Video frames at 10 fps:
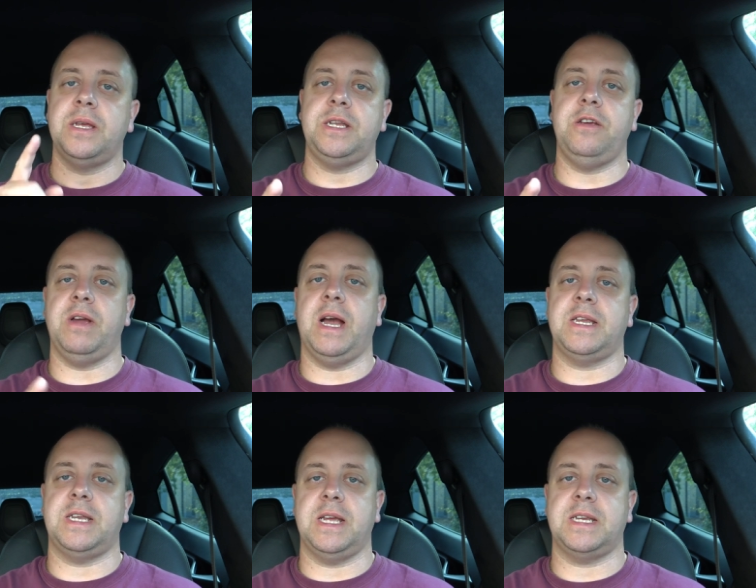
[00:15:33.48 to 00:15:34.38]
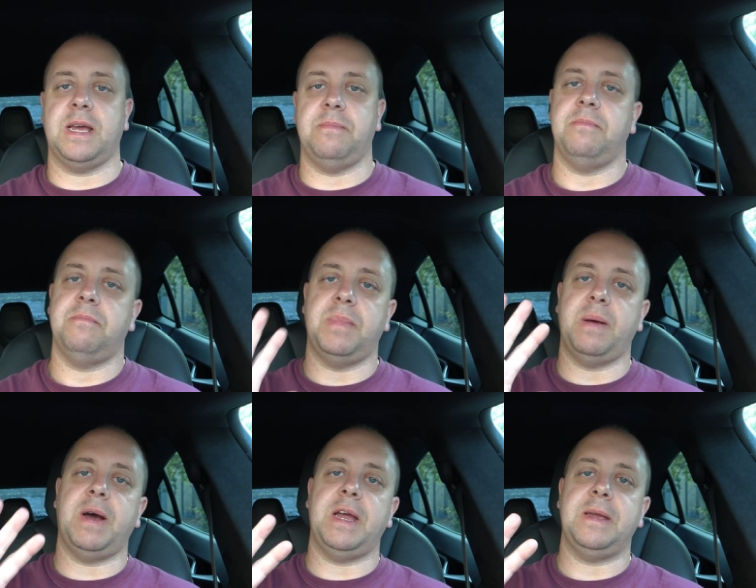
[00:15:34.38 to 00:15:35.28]
See you guys next time.
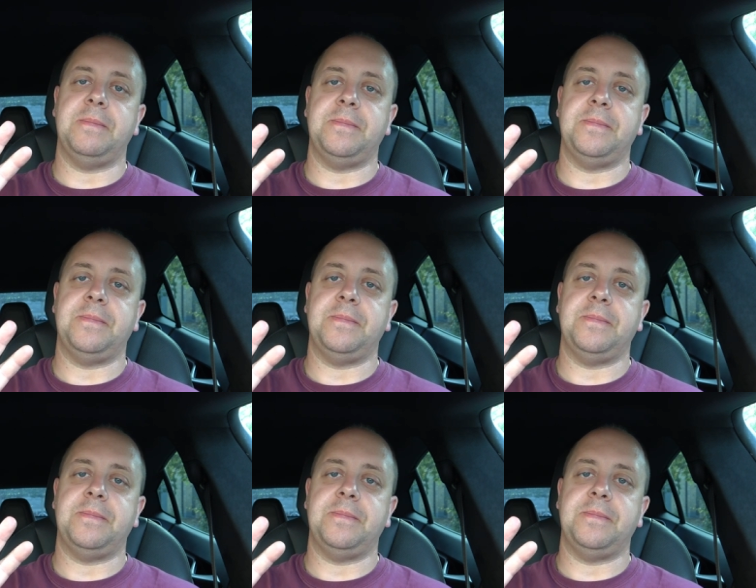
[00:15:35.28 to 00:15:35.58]
Bye bye.